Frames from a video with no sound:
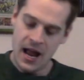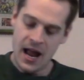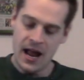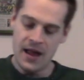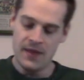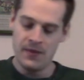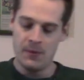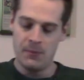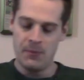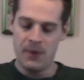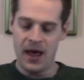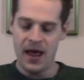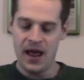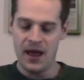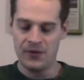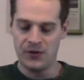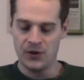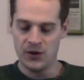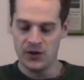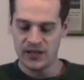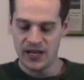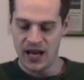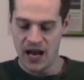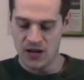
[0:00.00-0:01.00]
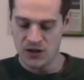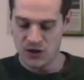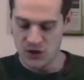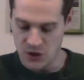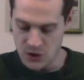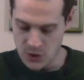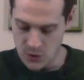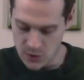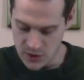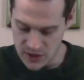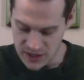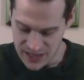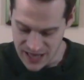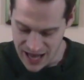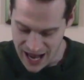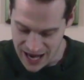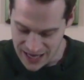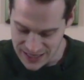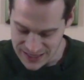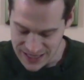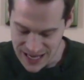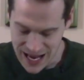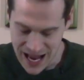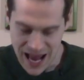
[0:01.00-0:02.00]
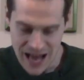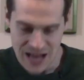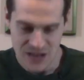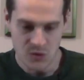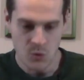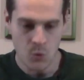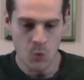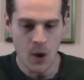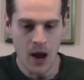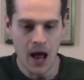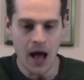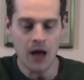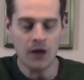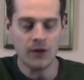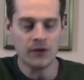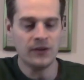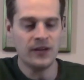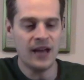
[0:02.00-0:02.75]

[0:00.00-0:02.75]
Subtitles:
and the Panthers had 2 sacks as well.